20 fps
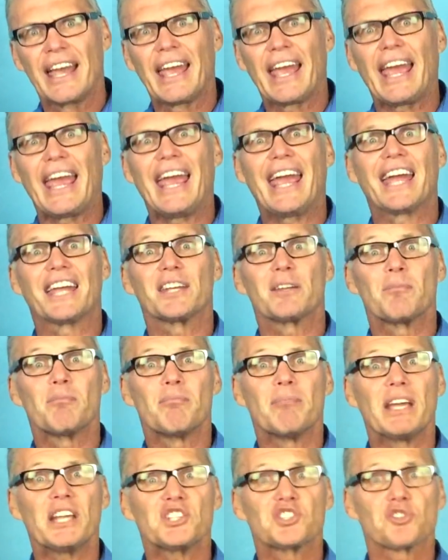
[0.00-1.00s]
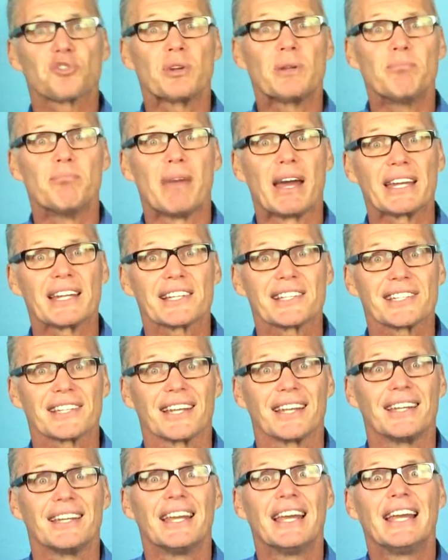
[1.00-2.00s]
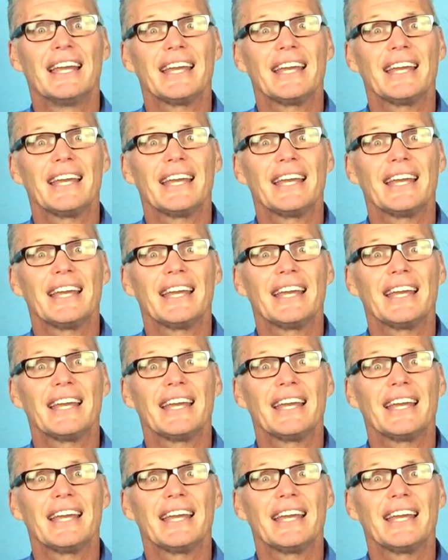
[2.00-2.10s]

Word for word: and mainstream medicine